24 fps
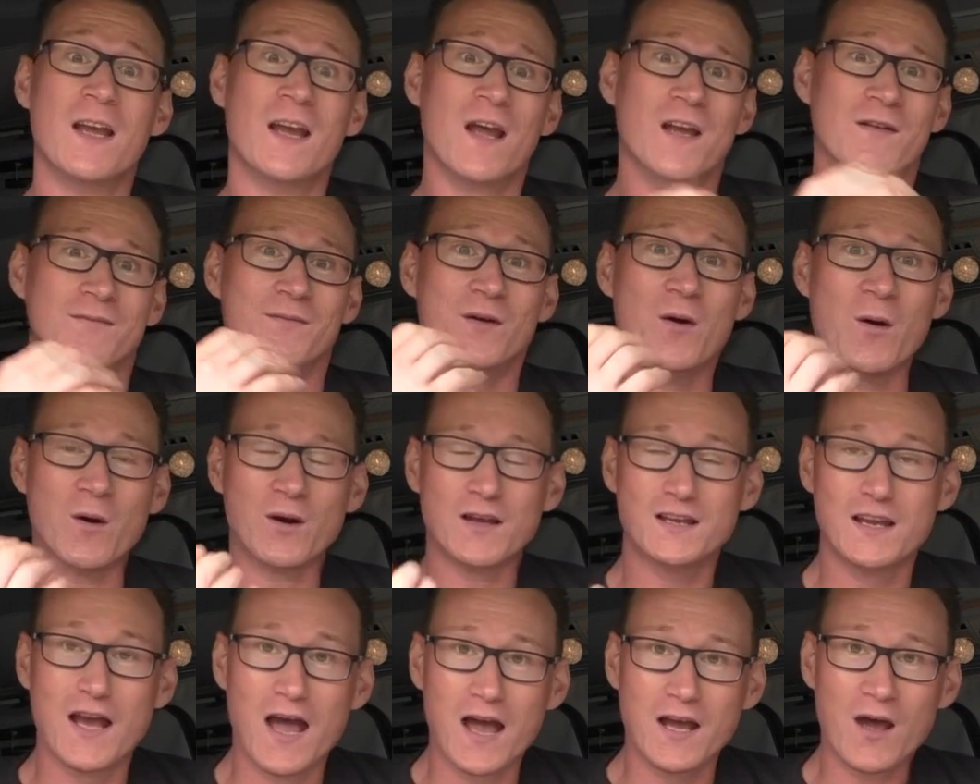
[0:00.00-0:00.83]
Of
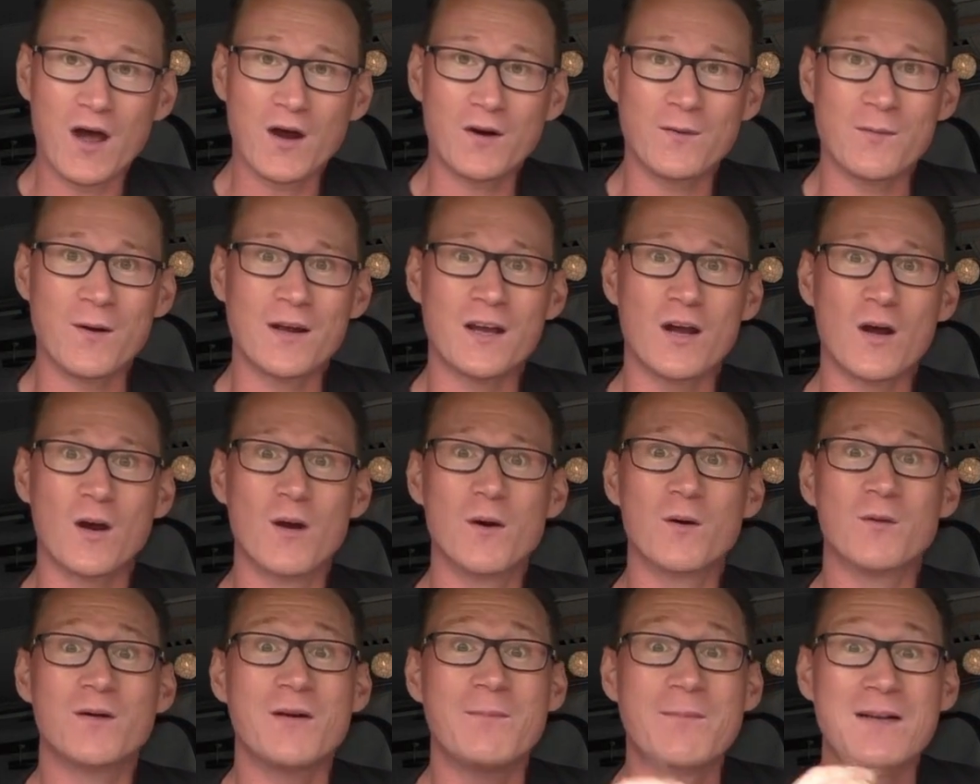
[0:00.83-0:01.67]
course, along with
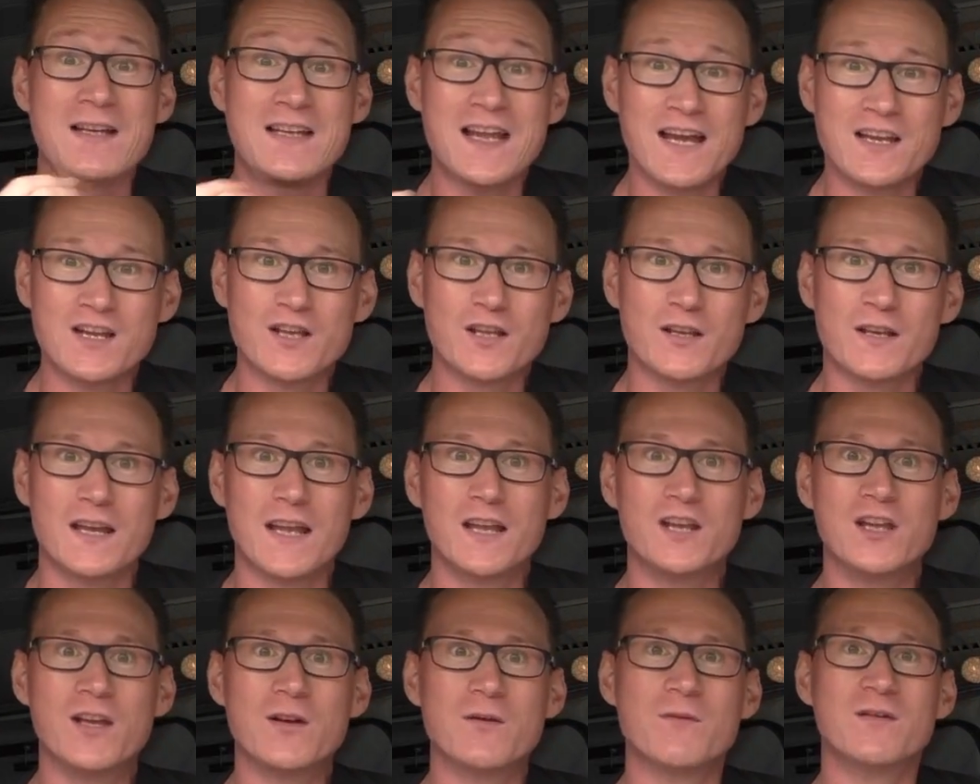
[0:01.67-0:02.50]
all the potential
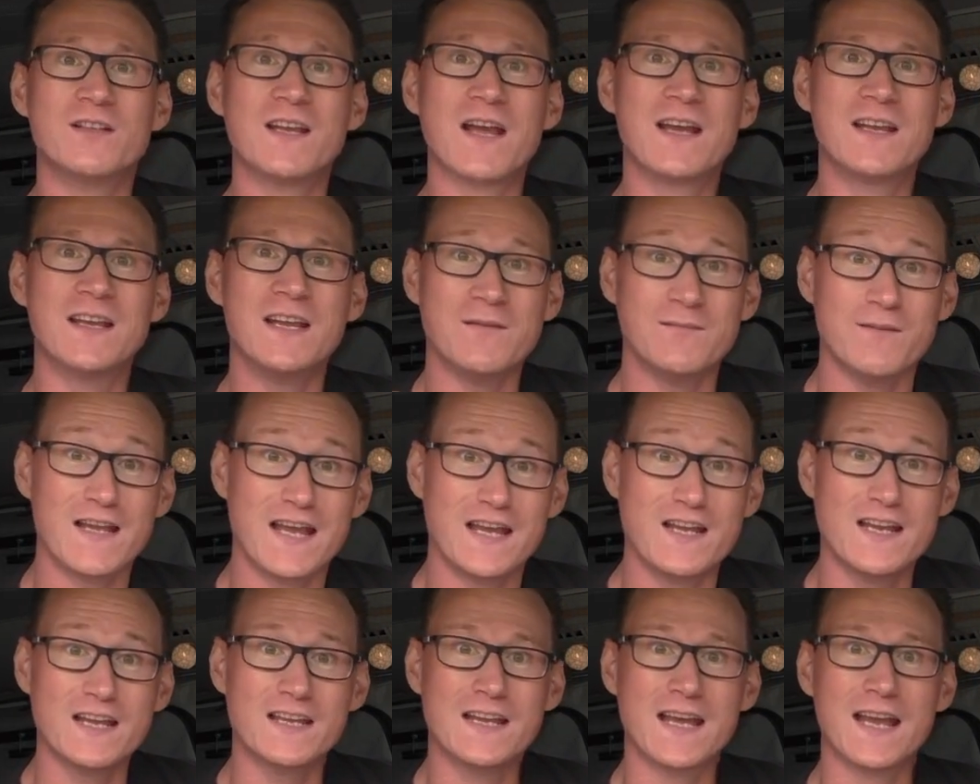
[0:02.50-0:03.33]
issues that the
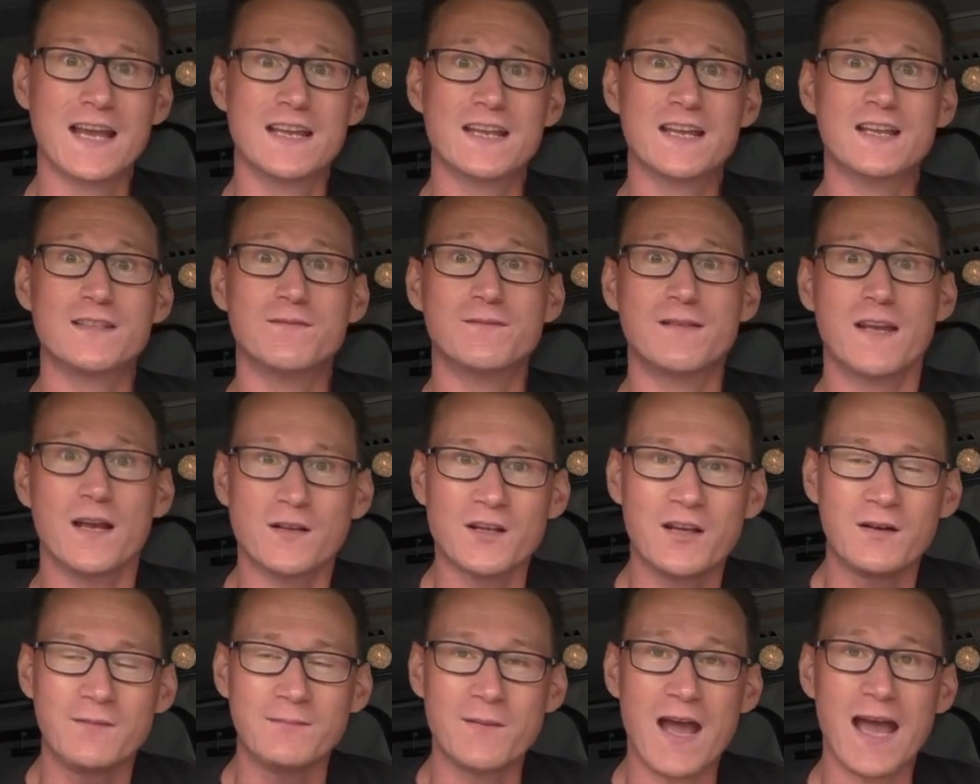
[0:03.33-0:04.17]
immediate heating
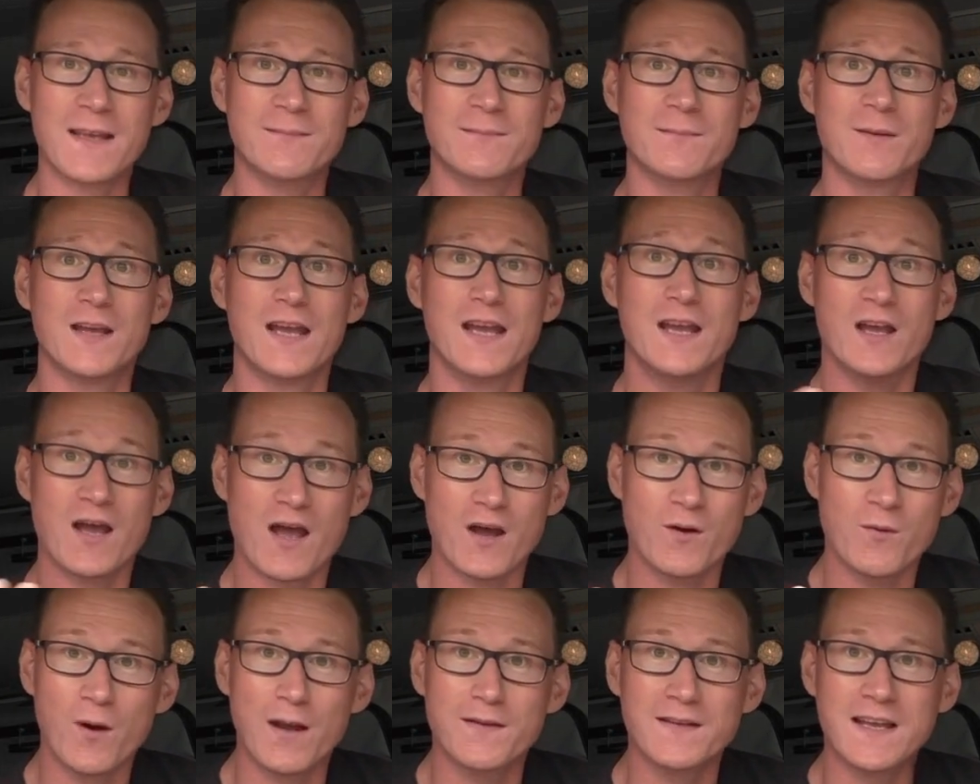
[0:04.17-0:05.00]
function might bring
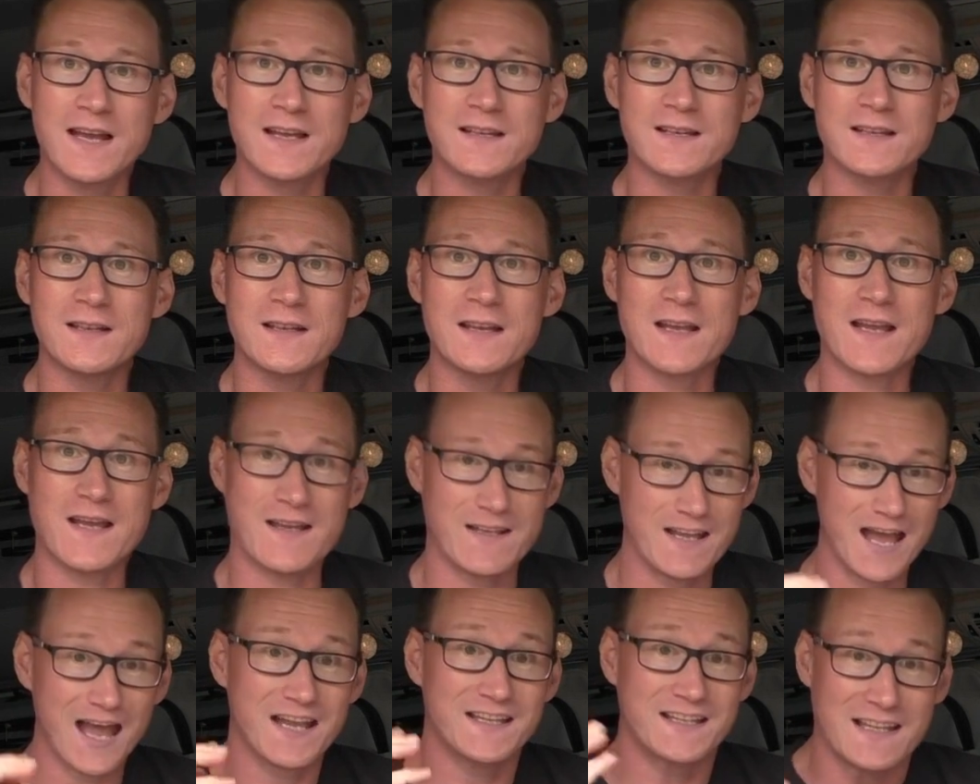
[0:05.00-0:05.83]
along with it.
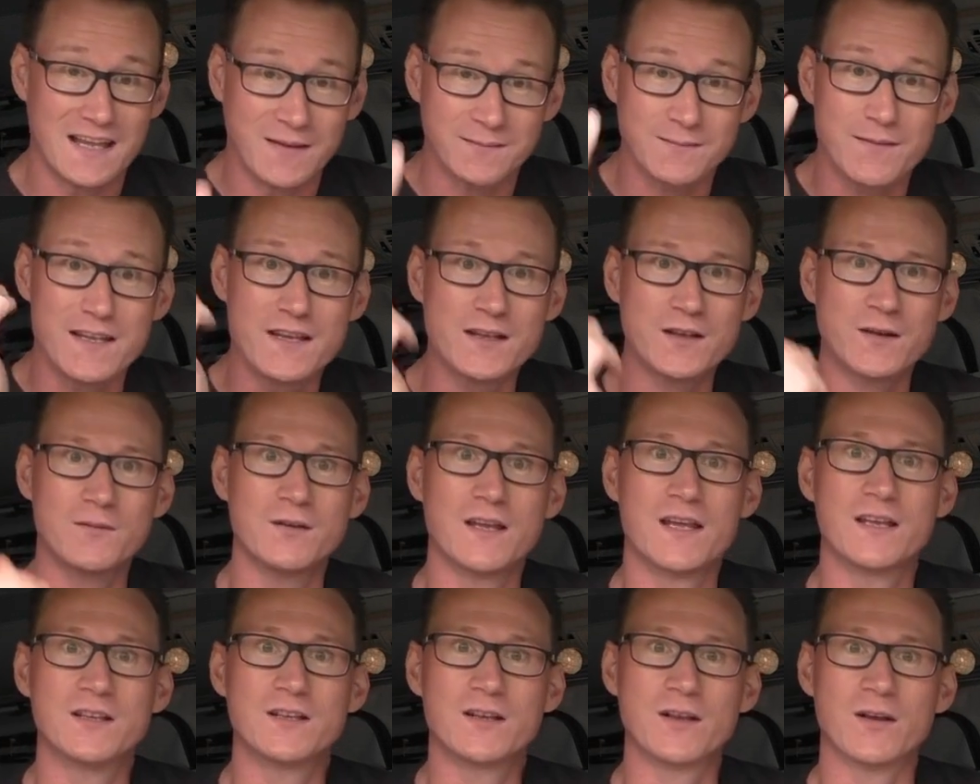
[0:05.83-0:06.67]
That's something you
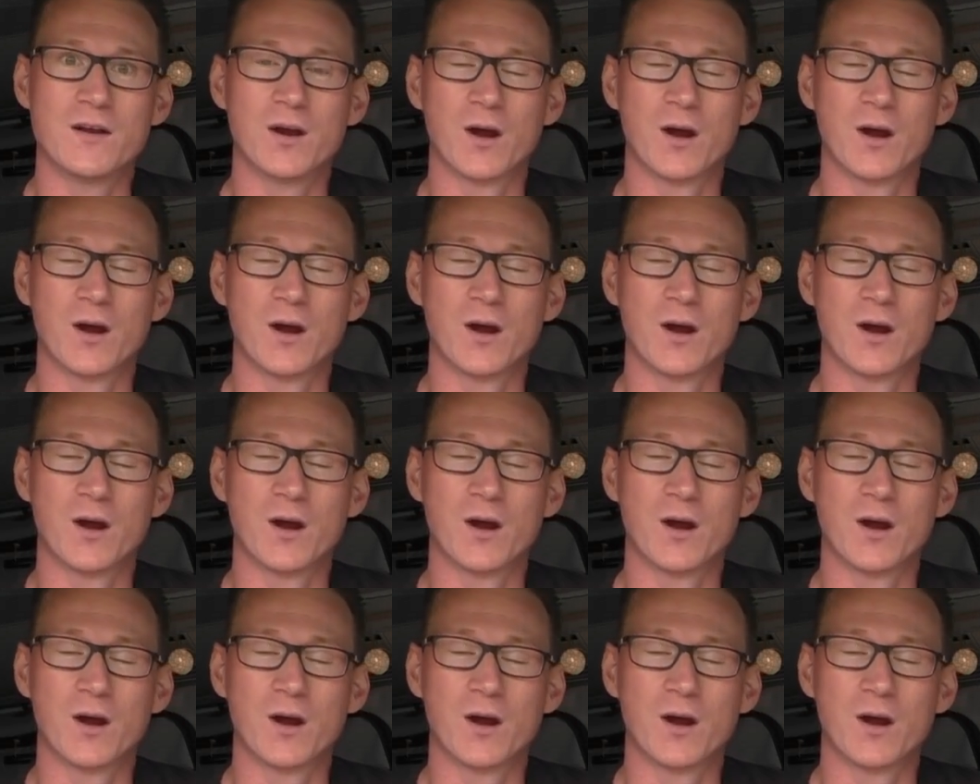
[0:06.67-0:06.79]
need to